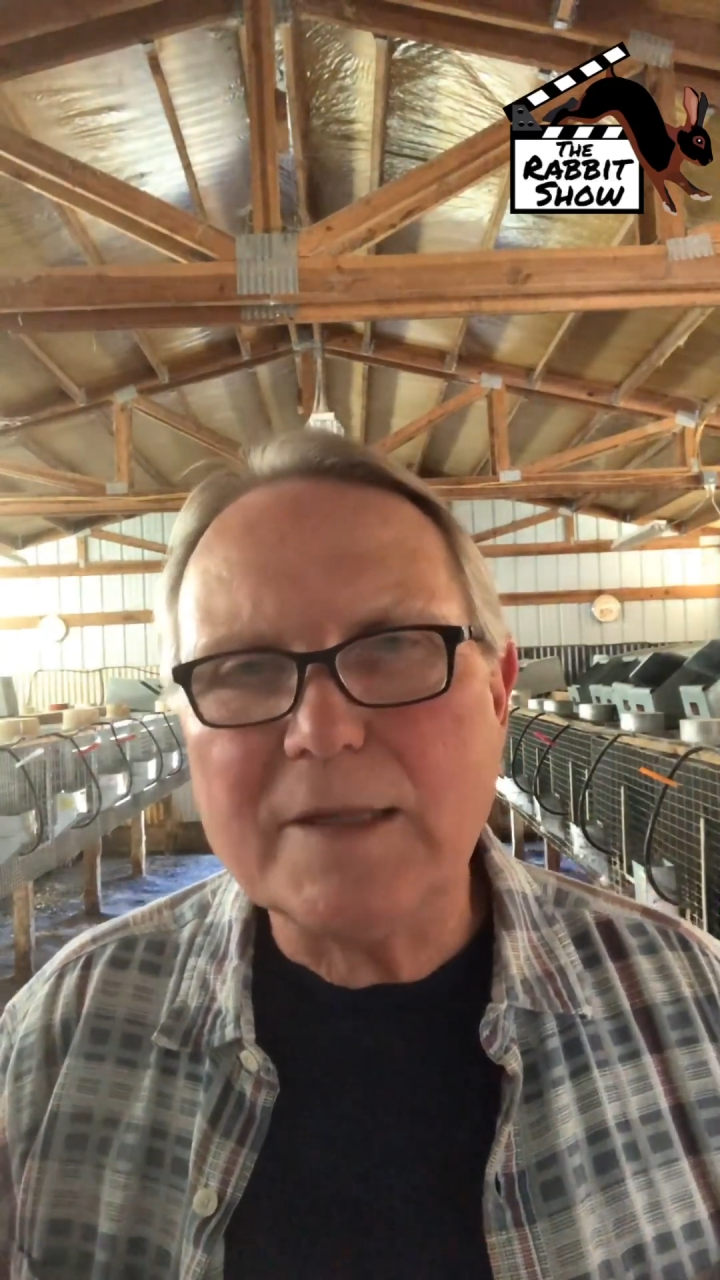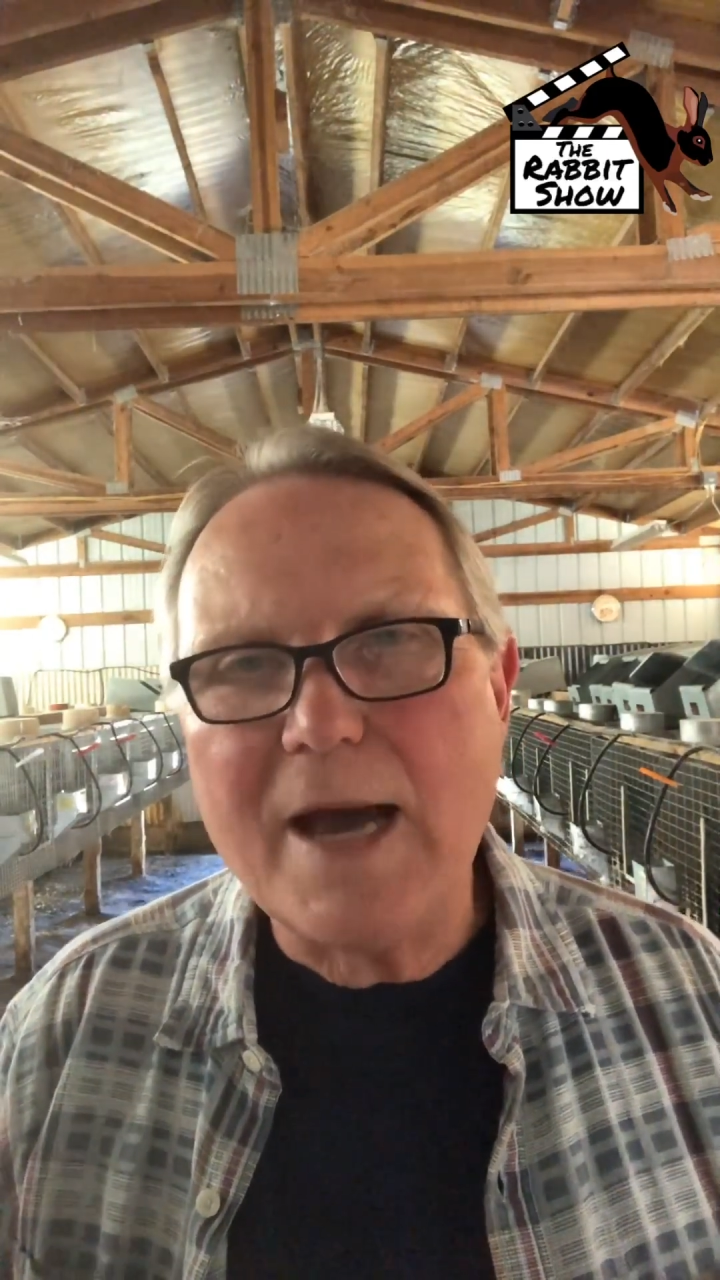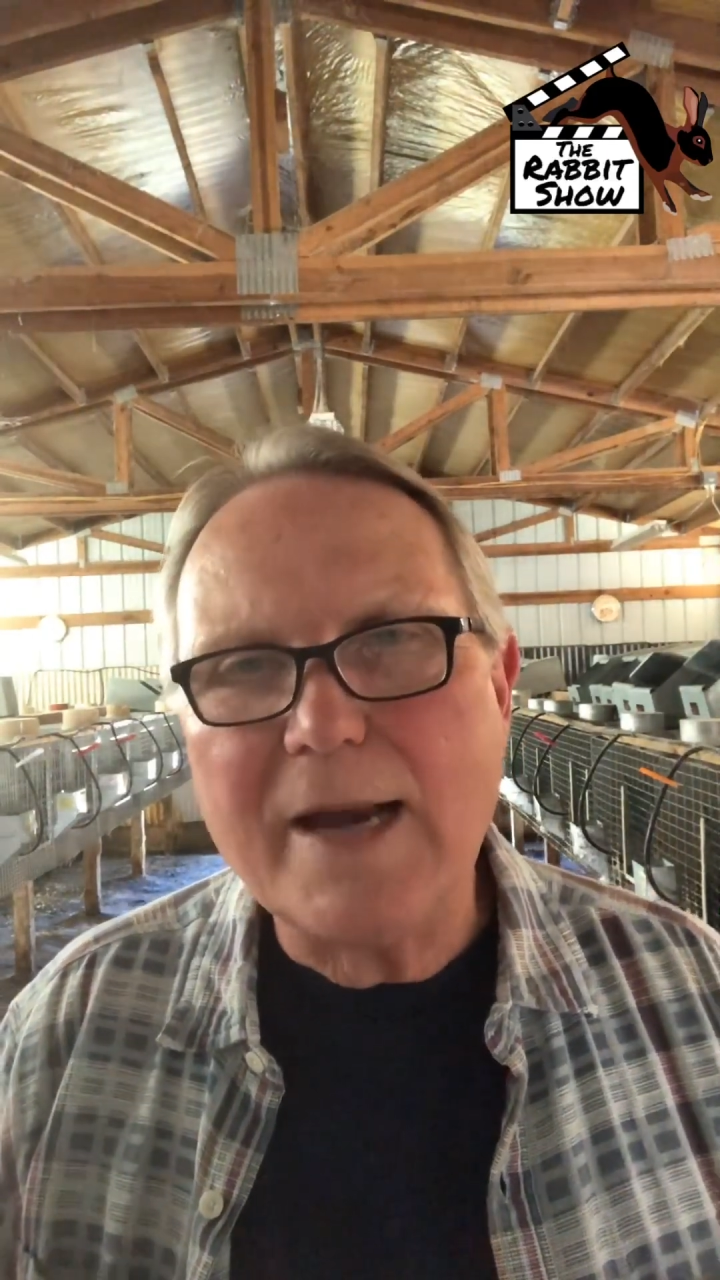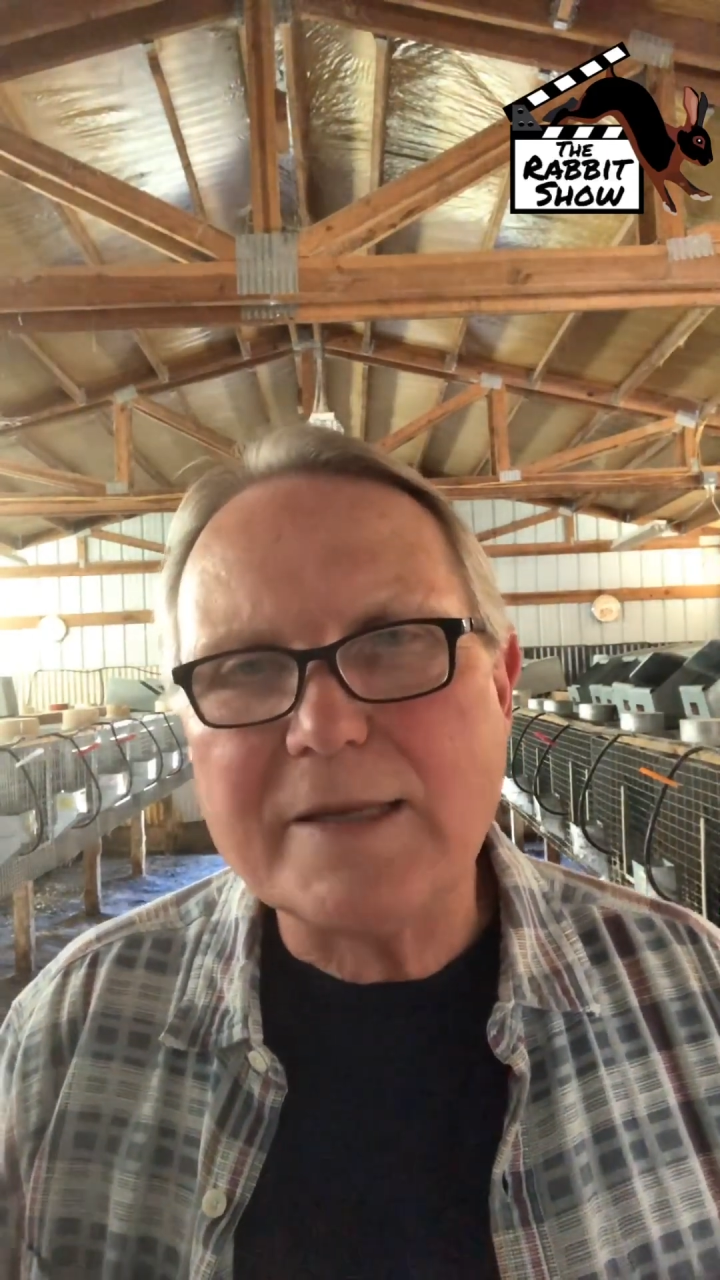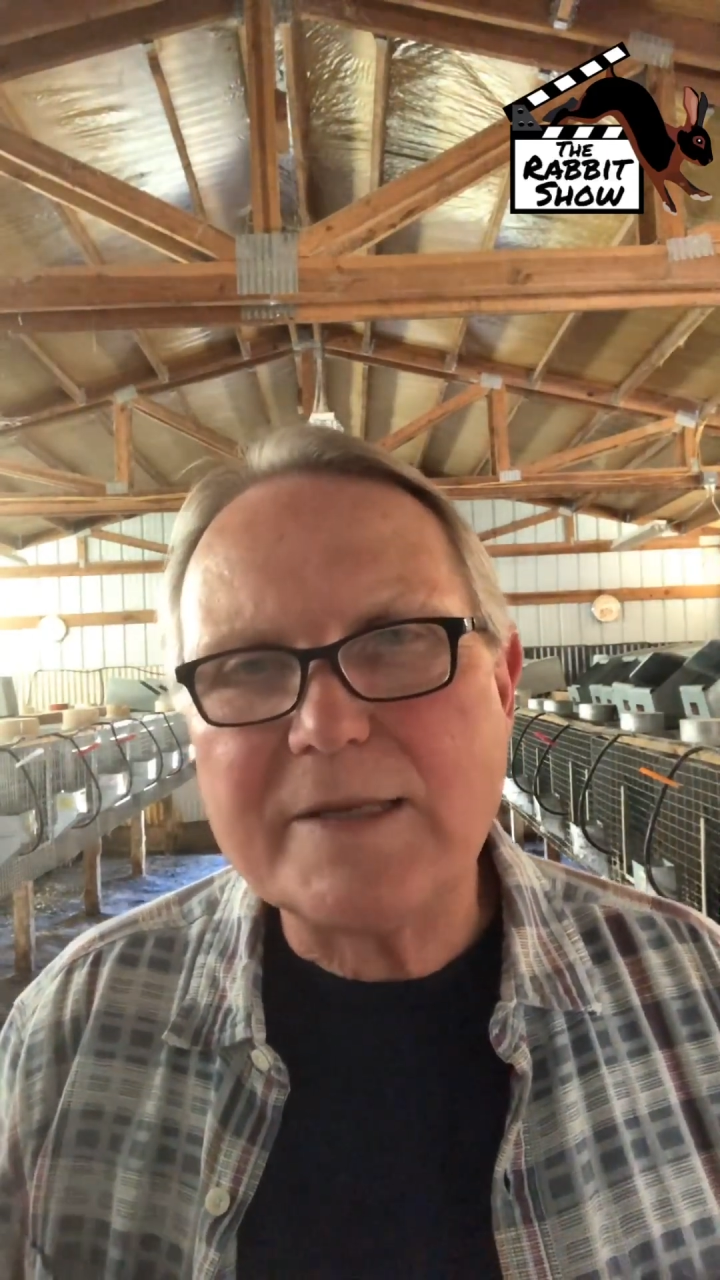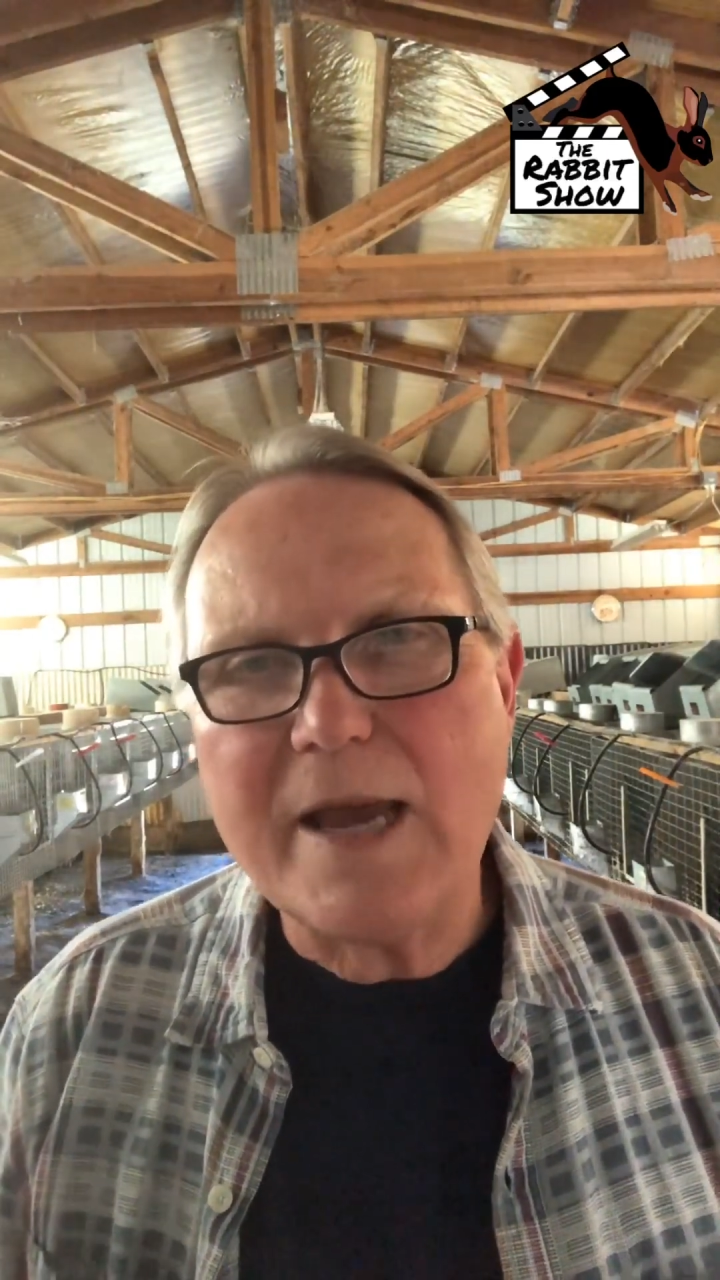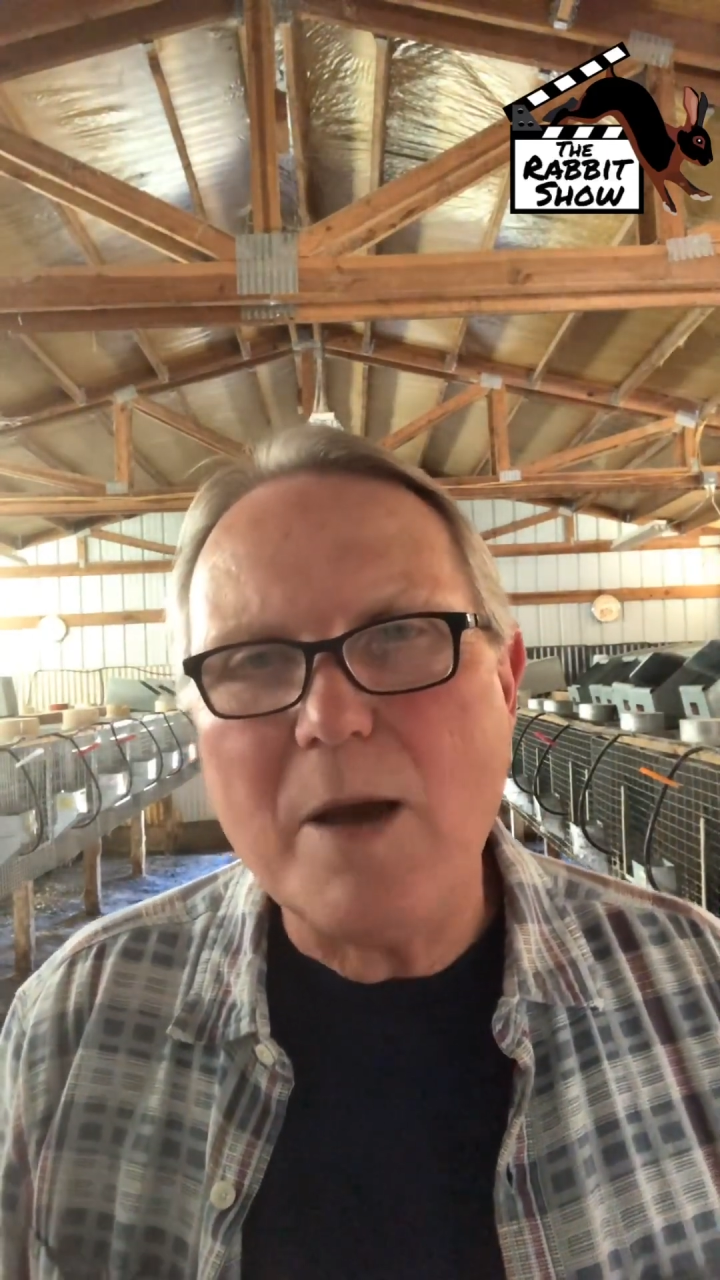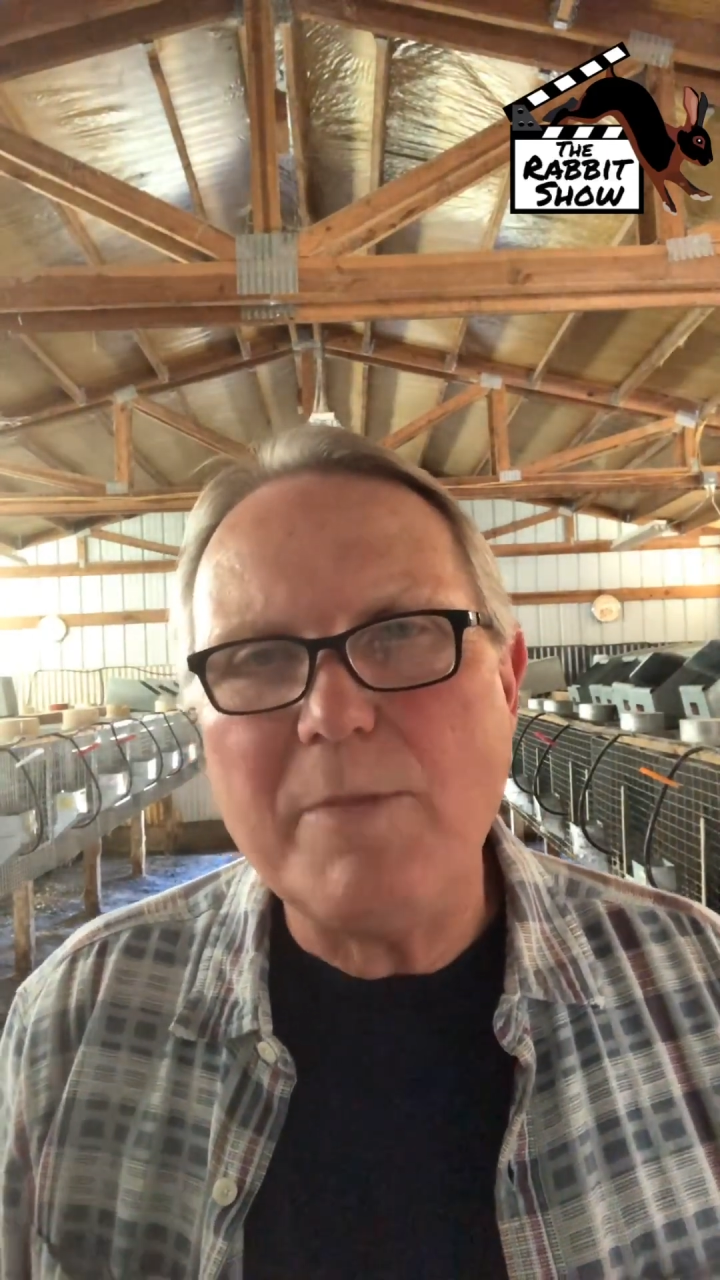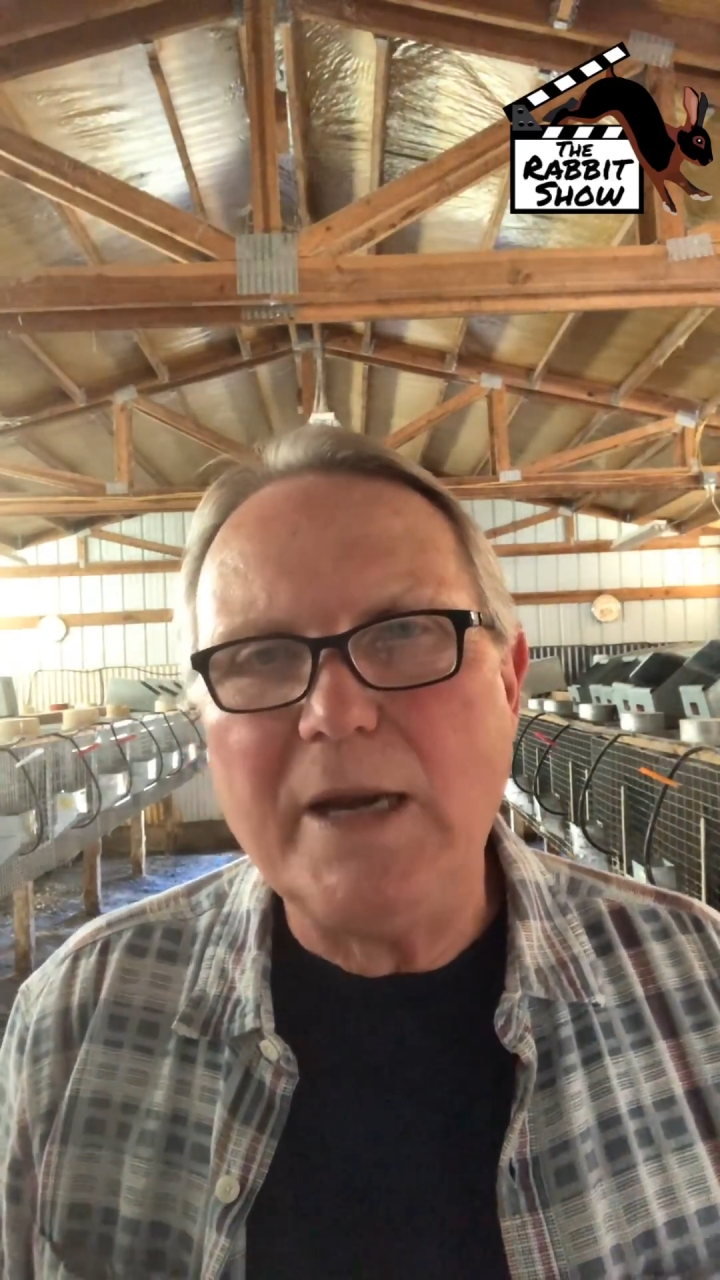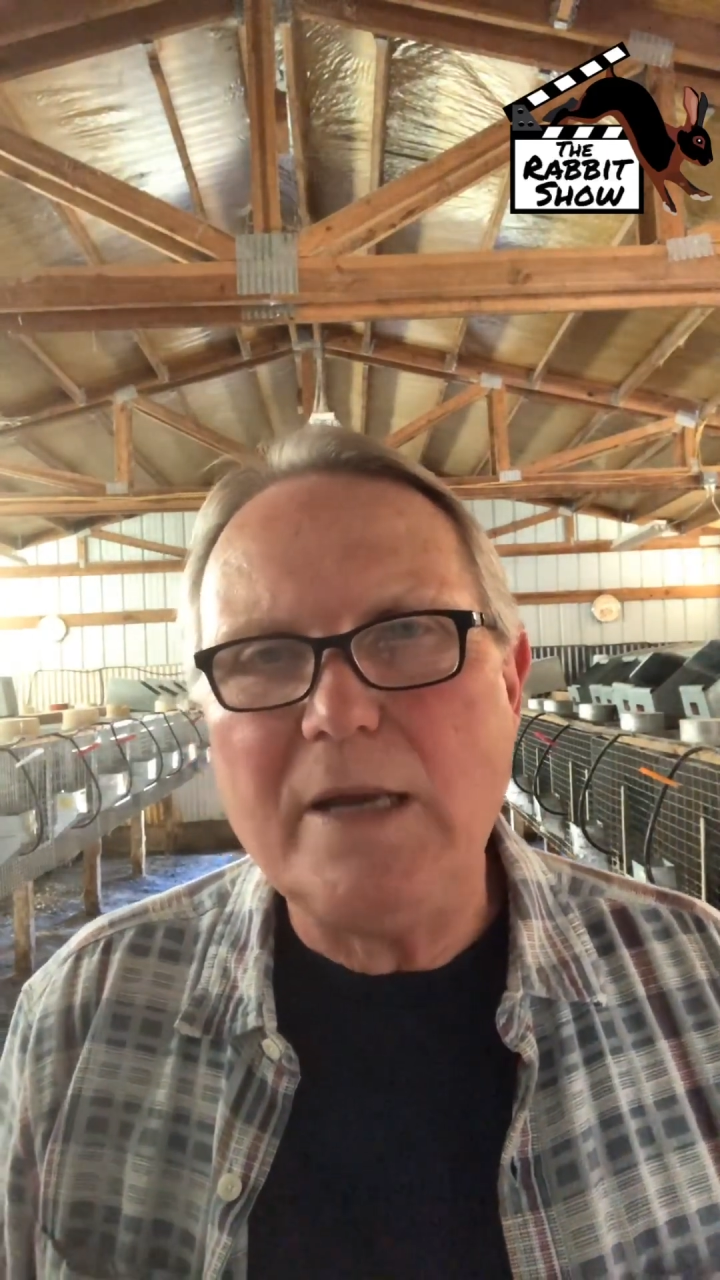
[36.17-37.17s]
lot is
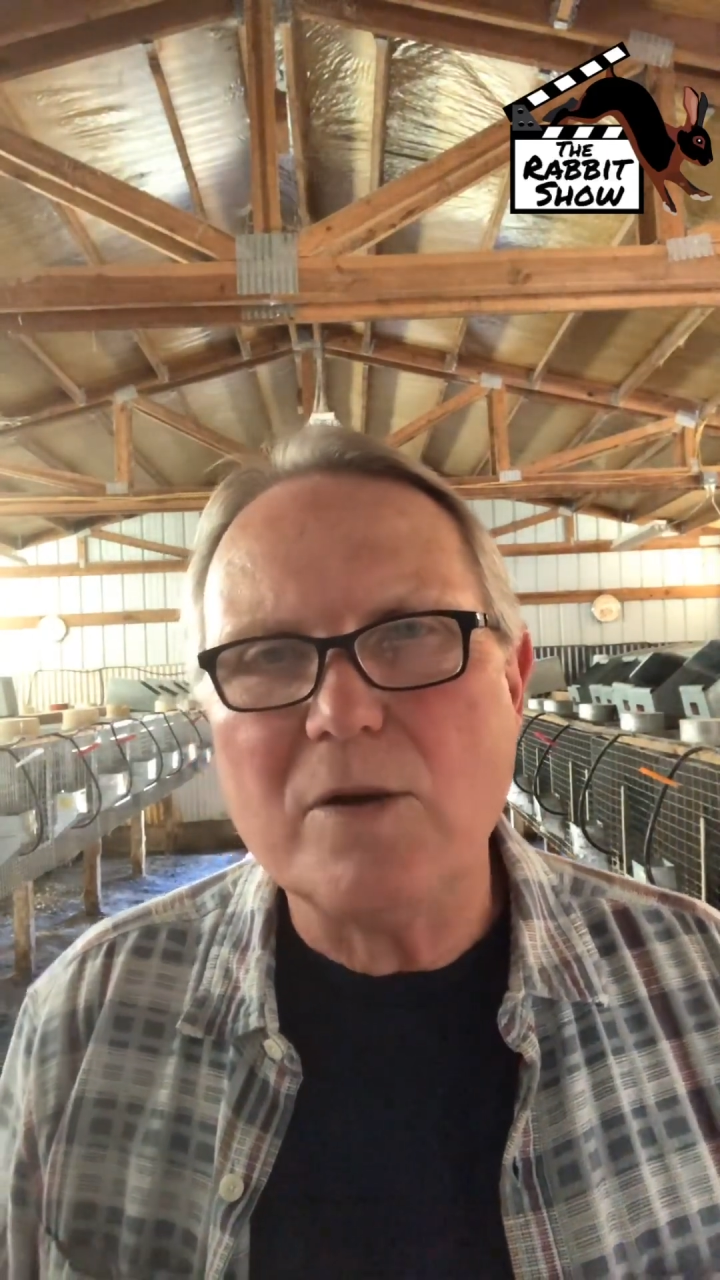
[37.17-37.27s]
how many